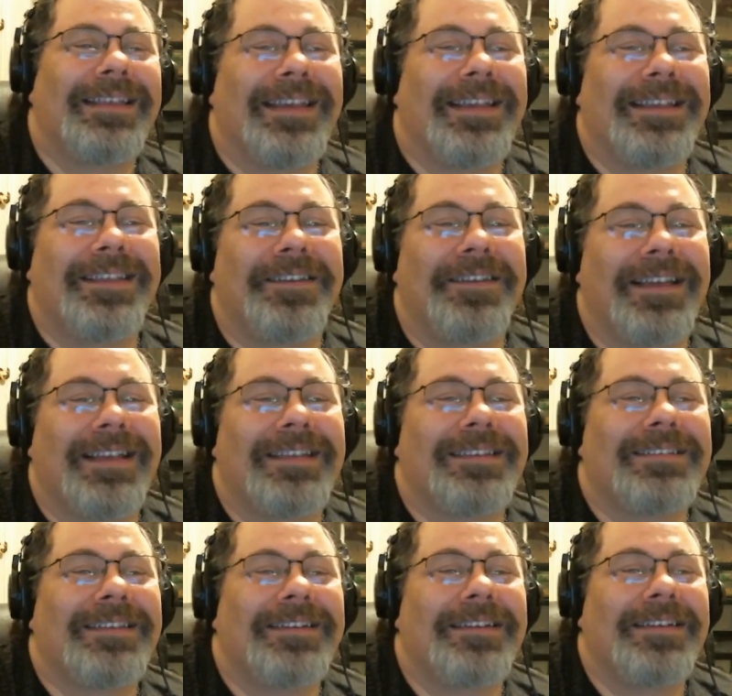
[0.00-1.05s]
Yeah, you
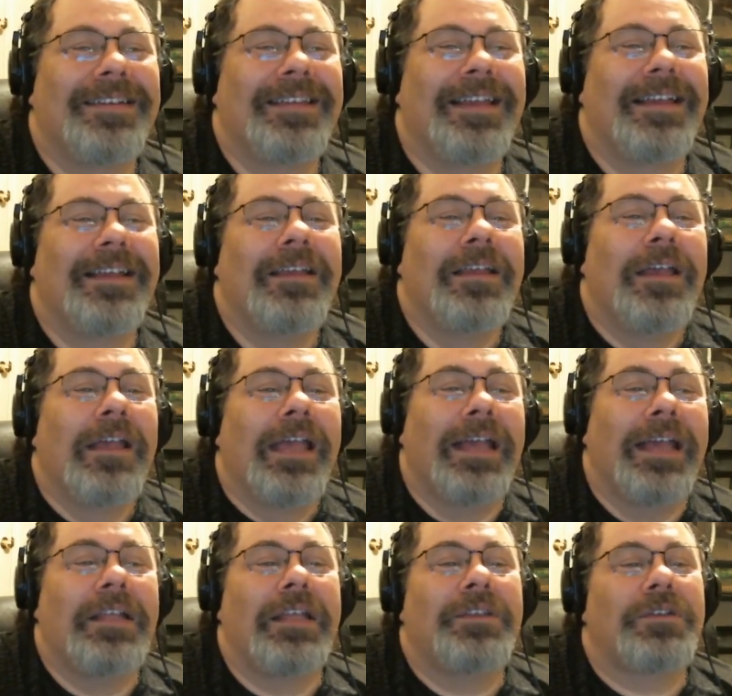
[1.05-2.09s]
guys are,
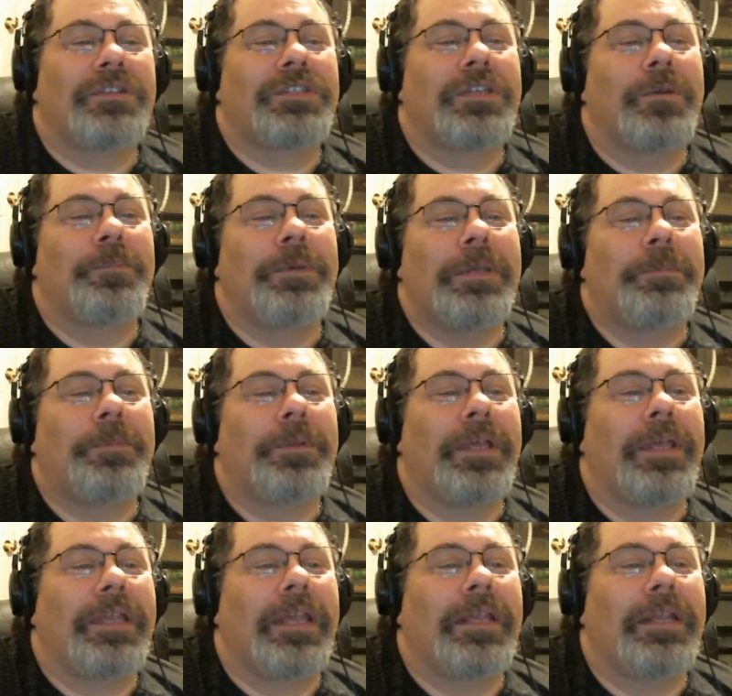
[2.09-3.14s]
And there's some people
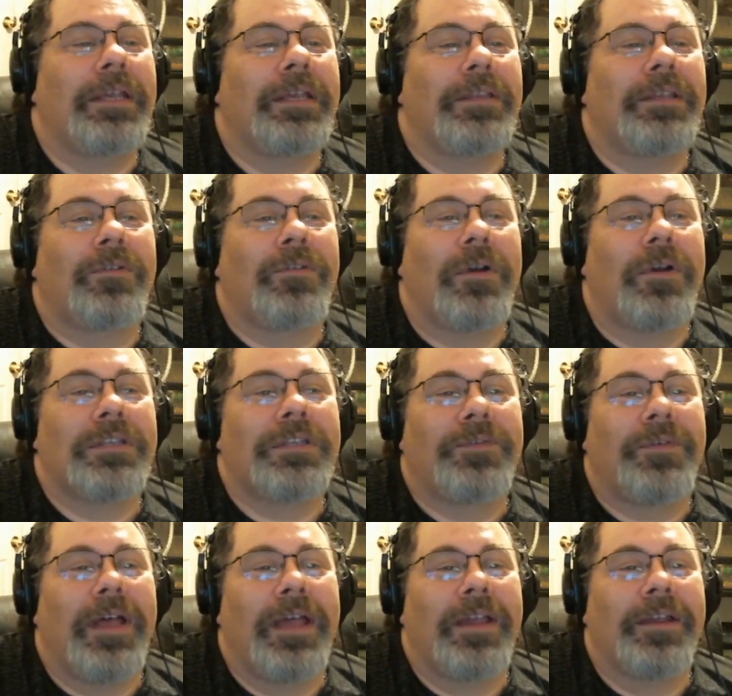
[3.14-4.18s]
that get hit in the
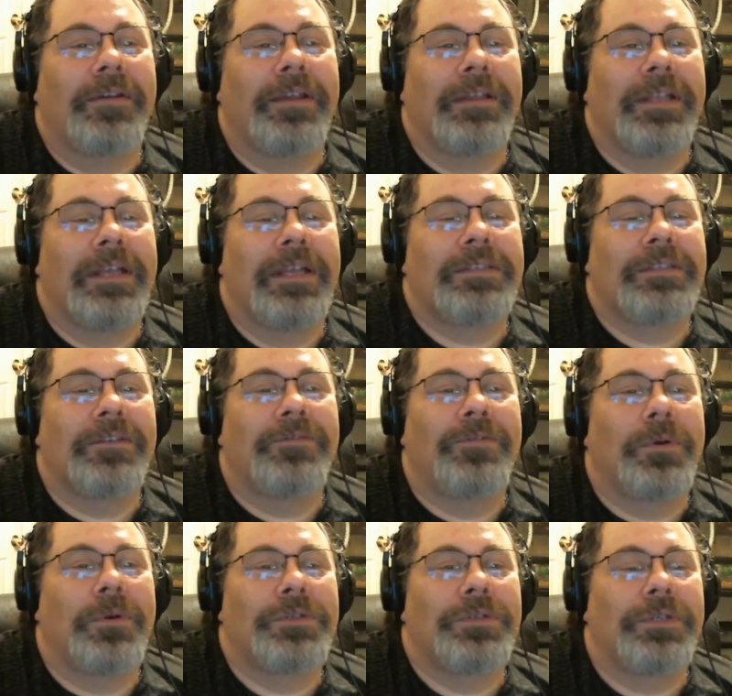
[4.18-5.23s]
crossfire, and that's
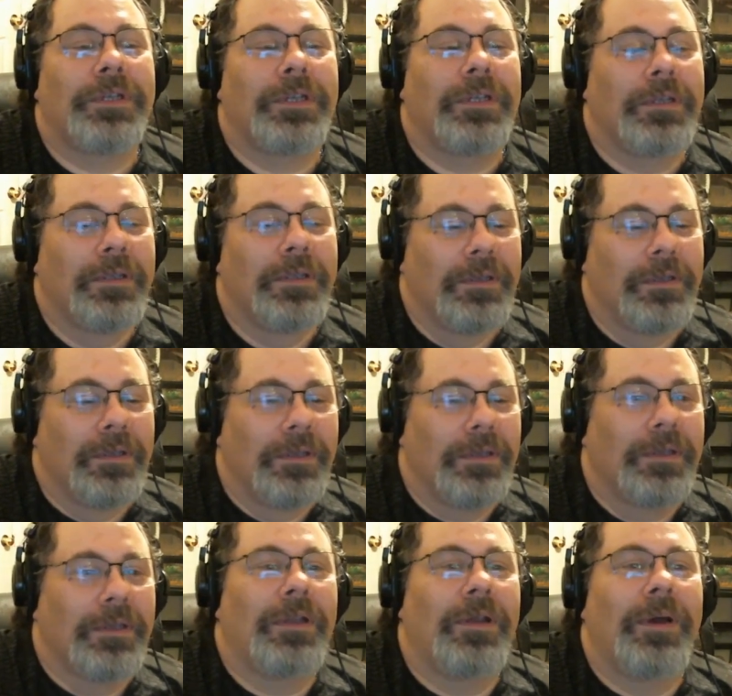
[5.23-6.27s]
unfortunate.
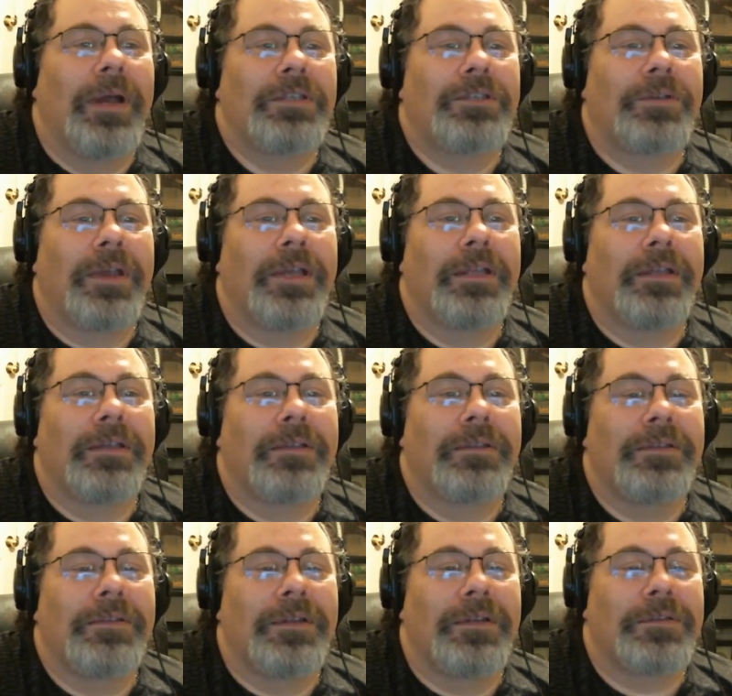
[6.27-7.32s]
I try to,
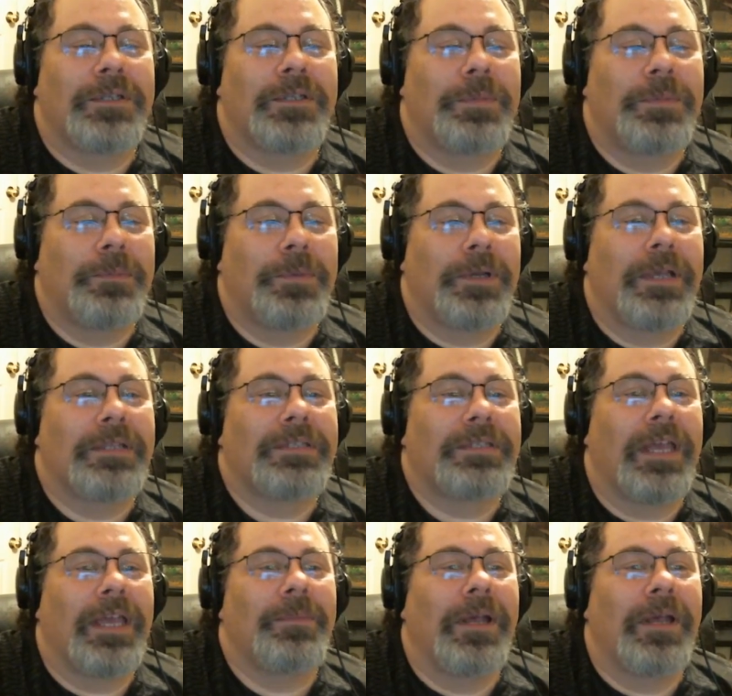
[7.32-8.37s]
some people got
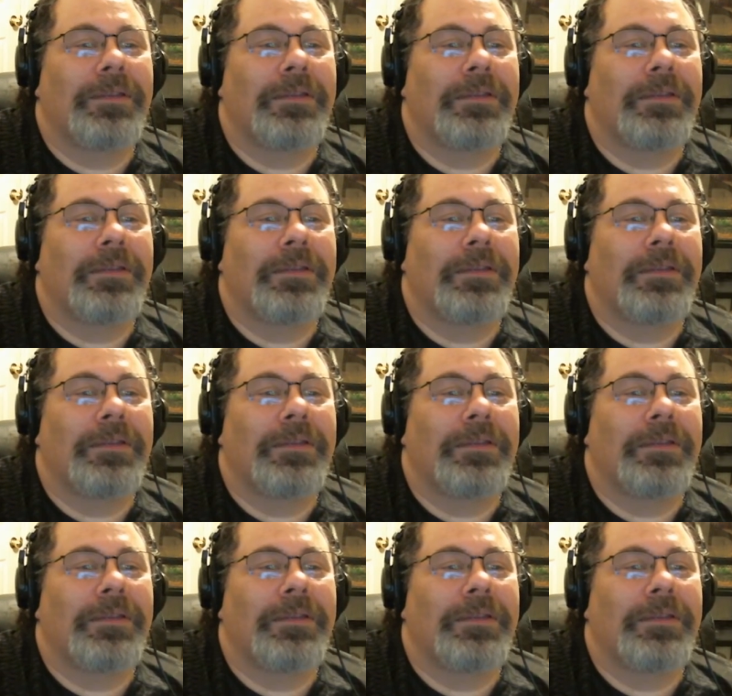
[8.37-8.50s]
timed out.